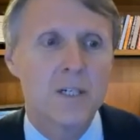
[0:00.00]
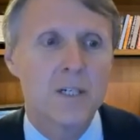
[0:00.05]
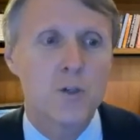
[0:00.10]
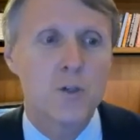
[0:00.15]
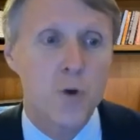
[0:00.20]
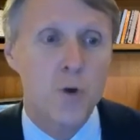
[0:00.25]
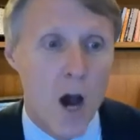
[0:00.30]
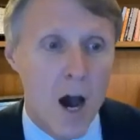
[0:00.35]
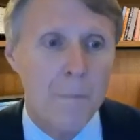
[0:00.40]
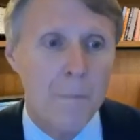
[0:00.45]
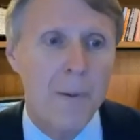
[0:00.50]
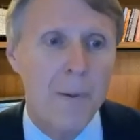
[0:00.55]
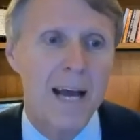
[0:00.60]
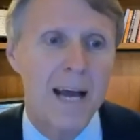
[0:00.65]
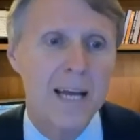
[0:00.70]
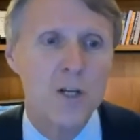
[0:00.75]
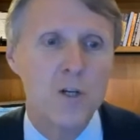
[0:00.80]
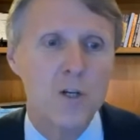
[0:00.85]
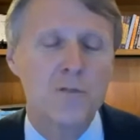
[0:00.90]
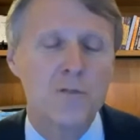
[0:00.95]
draw
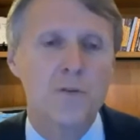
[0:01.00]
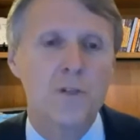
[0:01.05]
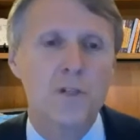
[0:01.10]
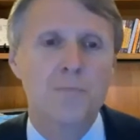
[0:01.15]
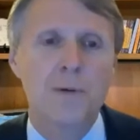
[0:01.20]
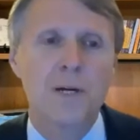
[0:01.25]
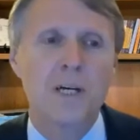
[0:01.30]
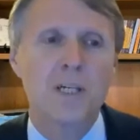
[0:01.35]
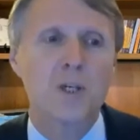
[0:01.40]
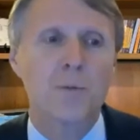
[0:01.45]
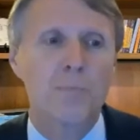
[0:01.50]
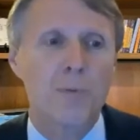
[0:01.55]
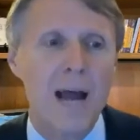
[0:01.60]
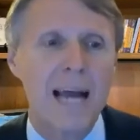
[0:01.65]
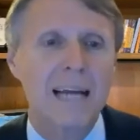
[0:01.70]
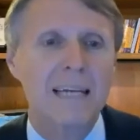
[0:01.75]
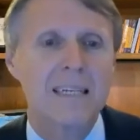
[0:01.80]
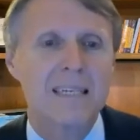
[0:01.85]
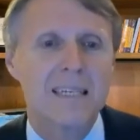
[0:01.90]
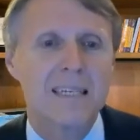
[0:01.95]
upon useful spiritual
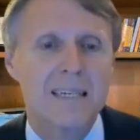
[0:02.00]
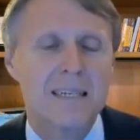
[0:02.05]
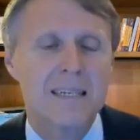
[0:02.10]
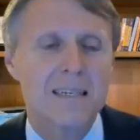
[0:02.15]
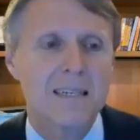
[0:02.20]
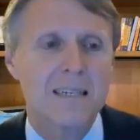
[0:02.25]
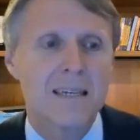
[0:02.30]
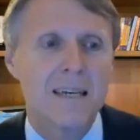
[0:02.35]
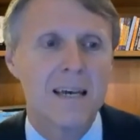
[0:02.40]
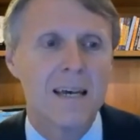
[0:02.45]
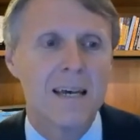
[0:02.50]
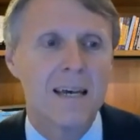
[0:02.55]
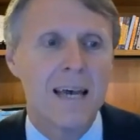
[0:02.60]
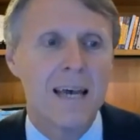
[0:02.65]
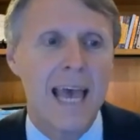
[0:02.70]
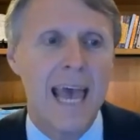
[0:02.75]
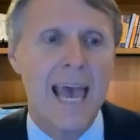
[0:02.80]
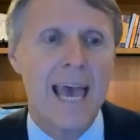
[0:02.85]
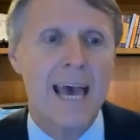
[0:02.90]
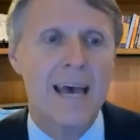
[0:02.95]
practices,
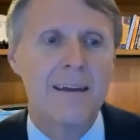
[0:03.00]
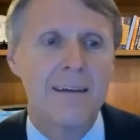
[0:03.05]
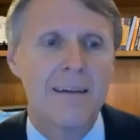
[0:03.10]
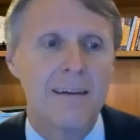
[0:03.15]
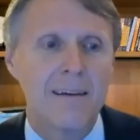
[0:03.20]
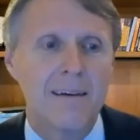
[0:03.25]
and,